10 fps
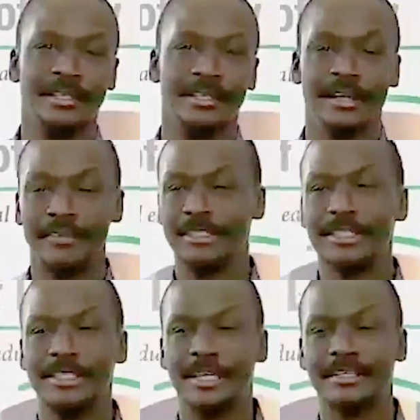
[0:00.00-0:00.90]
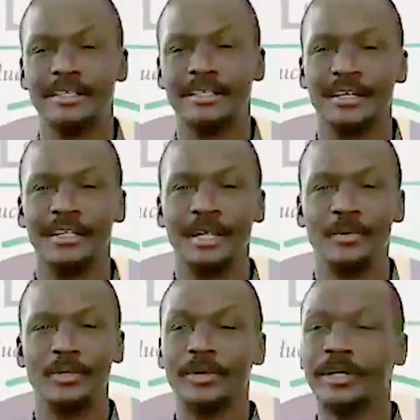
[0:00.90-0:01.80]
They have insisted that
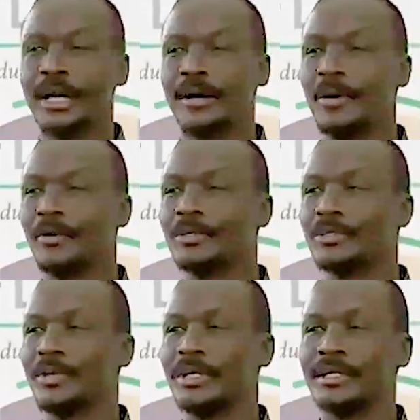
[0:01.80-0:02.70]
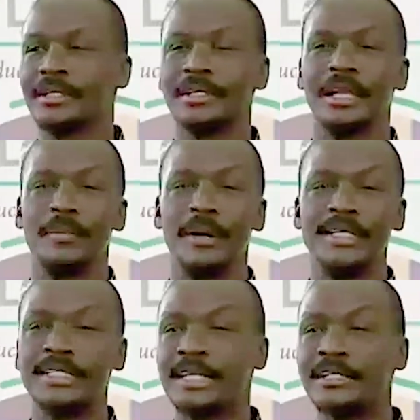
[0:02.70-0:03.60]
we don't care about your leopard
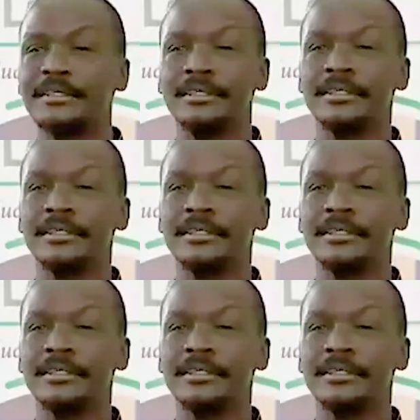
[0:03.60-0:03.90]
skin.